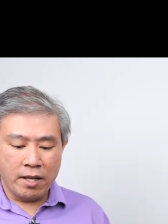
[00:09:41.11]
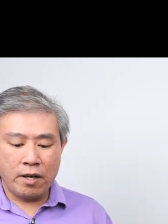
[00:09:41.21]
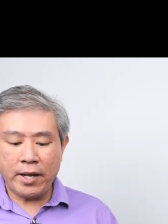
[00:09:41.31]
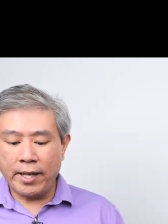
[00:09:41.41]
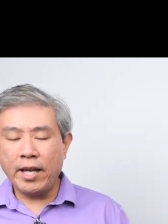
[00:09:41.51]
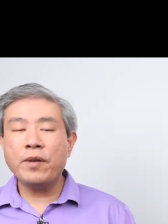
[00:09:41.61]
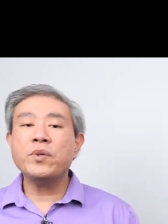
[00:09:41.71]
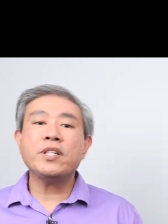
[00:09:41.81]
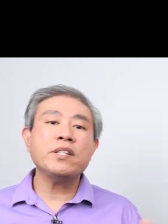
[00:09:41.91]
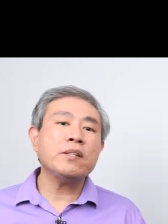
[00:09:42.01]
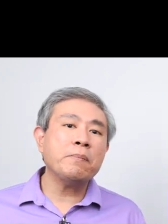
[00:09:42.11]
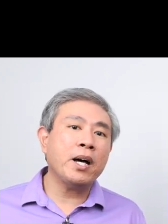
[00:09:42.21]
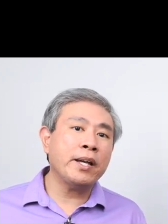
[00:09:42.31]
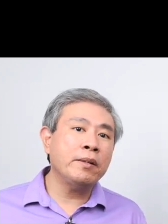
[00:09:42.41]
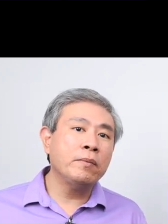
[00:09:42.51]
All right, and with this in
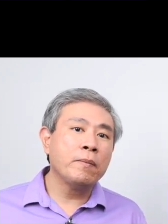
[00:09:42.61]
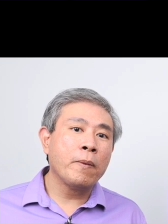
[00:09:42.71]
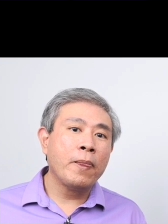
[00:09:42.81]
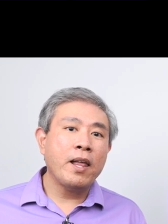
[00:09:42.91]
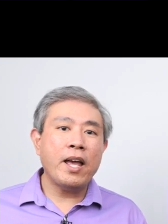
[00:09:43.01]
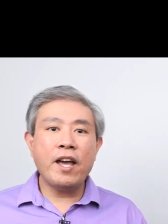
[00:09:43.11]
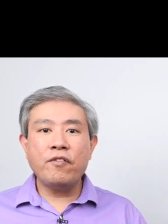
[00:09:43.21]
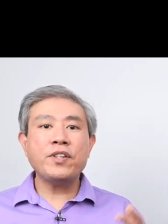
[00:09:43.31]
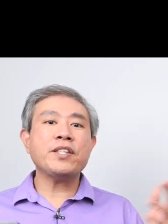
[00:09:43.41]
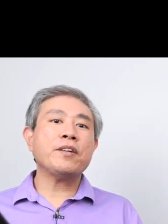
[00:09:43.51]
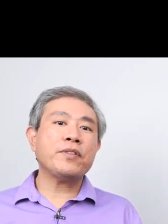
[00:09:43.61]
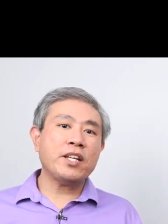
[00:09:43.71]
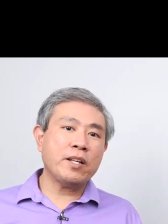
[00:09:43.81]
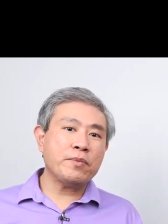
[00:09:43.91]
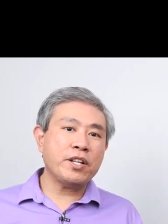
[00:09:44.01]
mind, Every single
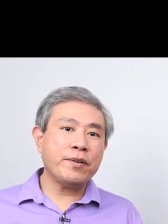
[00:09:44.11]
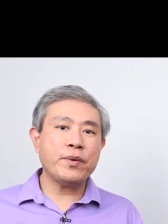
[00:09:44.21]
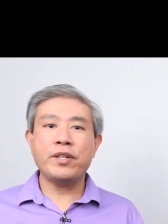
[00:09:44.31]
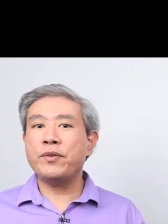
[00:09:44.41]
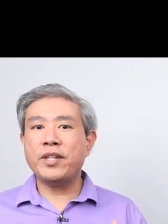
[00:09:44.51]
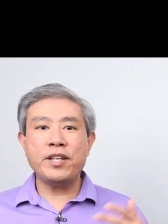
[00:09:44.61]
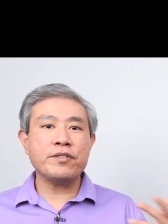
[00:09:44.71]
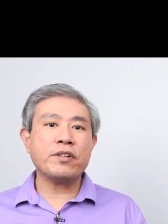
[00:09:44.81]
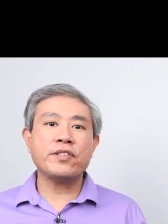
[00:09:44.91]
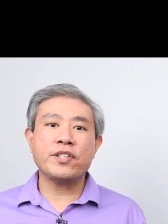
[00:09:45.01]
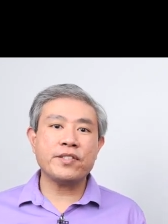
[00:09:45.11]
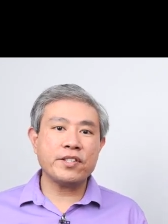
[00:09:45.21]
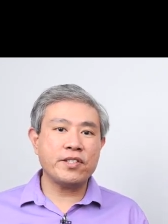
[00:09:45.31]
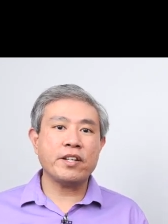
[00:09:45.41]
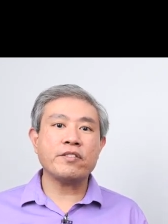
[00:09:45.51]
thing I'm sharing with you, these are just
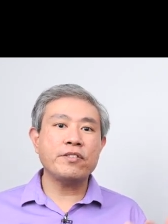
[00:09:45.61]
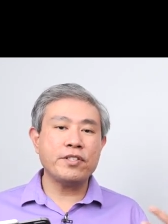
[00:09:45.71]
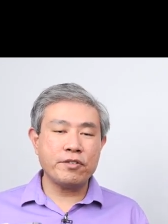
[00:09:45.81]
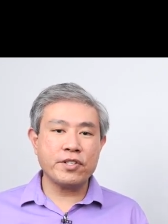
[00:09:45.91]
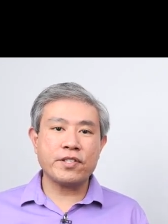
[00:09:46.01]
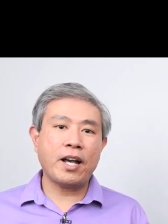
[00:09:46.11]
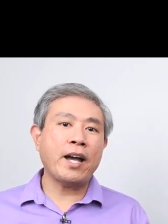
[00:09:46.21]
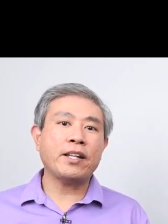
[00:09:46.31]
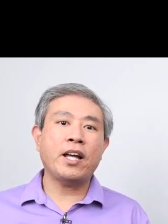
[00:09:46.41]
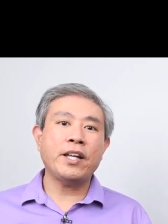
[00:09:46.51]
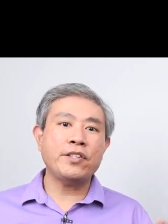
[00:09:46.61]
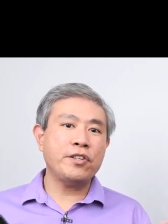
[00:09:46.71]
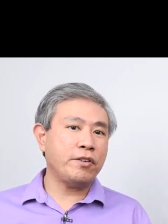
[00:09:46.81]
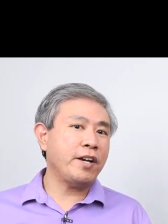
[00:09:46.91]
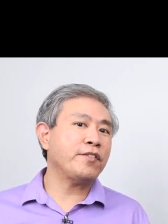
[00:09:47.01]
suggestions, they're just guidelines.
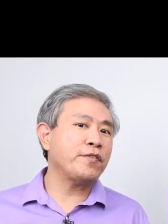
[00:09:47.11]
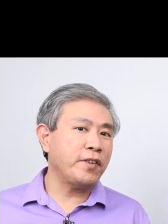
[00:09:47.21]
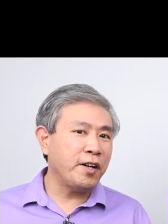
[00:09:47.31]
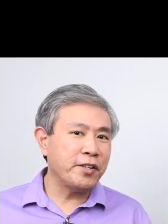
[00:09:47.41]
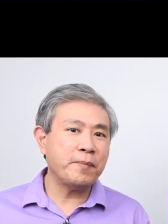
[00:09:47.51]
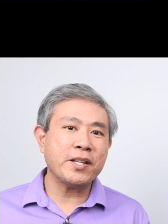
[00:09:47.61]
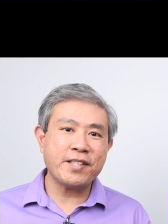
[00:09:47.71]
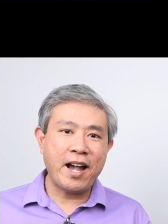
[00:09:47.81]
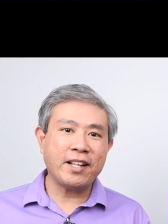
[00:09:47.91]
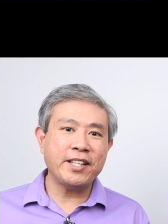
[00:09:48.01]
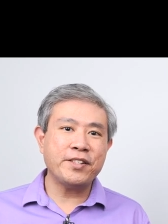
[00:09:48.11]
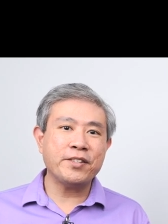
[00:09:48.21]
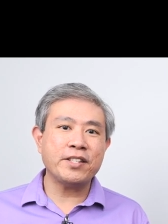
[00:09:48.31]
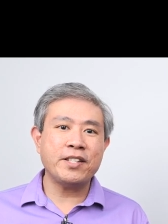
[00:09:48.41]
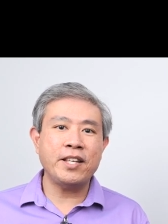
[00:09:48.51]
You don't have to follow them exactly
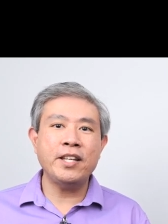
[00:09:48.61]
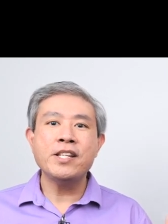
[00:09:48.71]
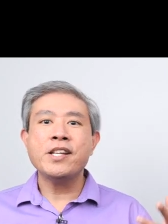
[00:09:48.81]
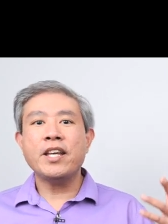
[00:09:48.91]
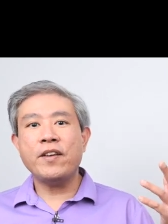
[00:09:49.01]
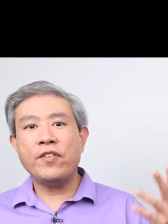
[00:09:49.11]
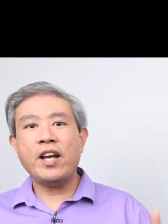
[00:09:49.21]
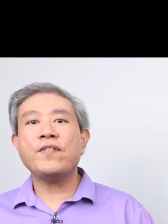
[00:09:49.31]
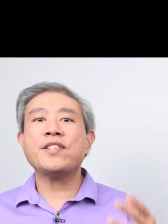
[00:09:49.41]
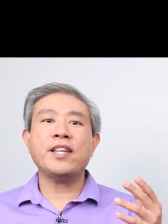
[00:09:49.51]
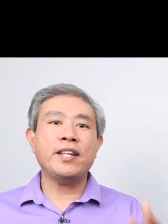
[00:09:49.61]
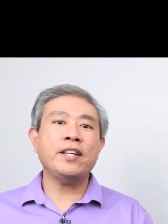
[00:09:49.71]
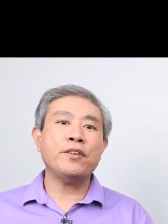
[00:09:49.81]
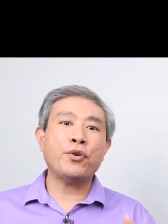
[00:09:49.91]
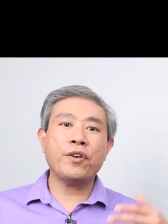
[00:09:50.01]
to the T. If you have a
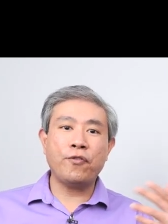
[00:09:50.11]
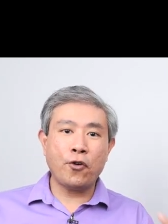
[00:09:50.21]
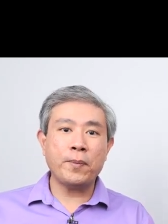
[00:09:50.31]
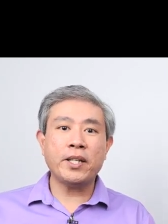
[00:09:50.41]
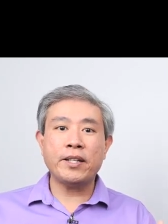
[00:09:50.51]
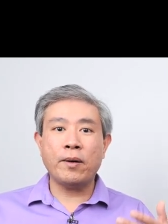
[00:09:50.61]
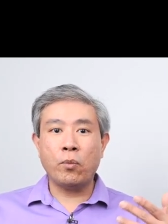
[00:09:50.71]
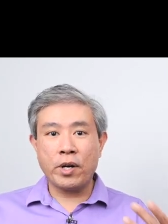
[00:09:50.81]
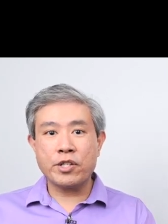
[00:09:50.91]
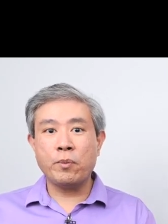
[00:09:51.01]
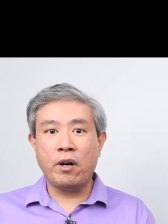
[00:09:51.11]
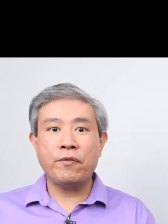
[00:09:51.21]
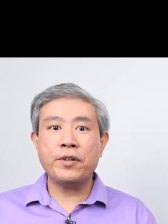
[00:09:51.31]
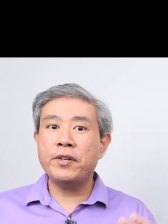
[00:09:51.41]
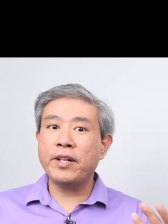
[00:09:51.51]
setting or a formula that works well
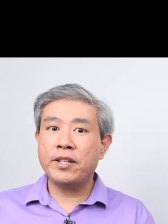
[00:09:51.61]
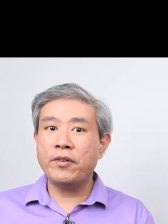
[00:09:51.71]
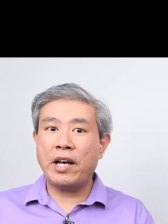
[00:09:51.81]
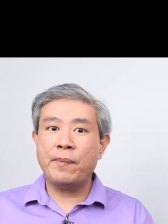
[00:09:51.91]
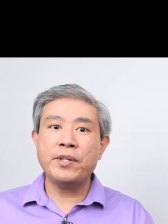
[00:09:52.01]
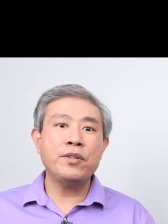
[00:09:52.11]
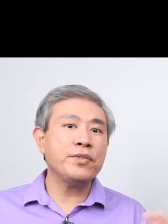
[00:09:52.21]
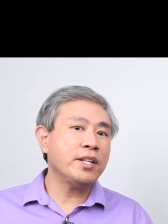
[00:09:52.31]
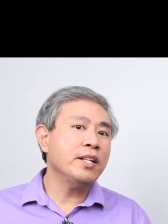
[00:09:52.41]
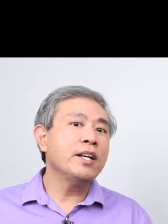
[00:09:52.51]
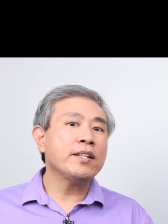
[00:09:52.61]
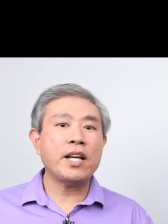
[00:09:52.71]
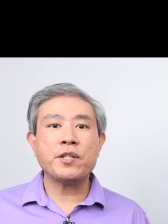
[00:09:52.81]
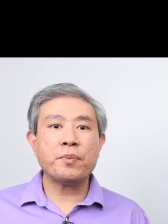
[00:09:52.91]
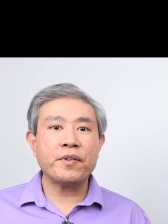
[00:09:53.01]
for you that you have been using,
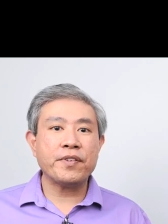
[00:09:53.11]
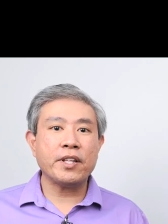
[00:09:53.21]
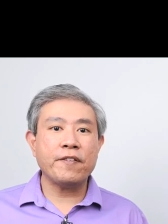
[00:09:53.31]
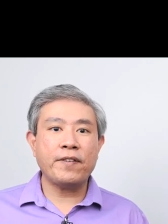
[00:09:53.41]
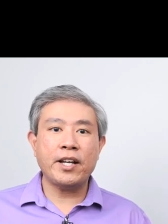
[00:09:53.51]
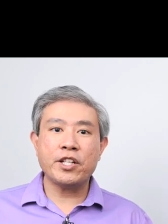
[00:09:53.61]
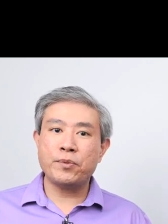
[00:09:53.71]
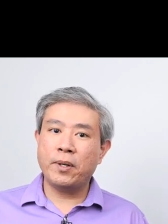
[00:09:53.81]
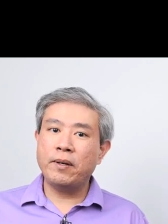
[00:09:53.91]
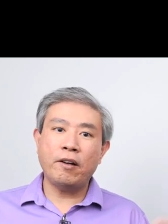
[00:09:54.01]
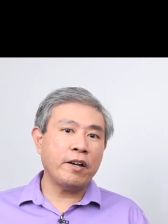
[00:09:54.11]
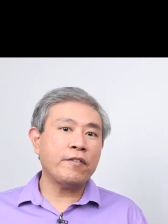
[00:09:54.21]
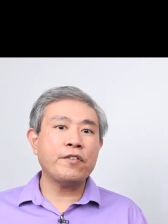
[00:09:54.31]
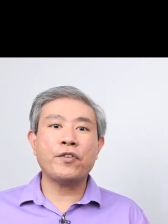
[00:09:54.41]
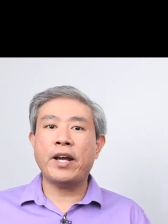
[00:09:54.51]
that's perfectly fine as well.
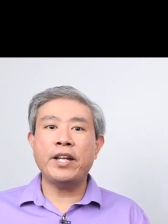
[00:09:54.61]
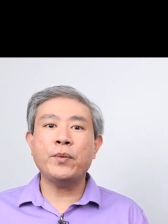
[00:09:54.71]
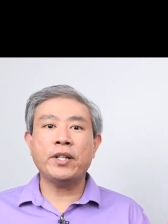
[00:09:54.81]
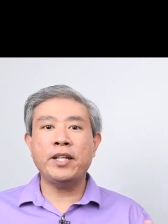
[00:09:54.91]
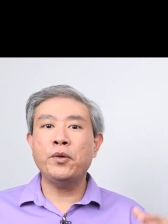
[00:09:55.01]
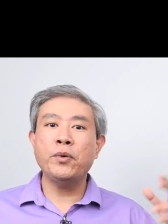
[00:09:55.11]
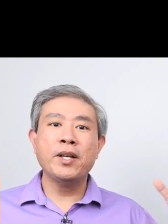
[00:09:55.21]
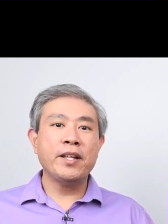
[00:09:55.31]
However, for anyone new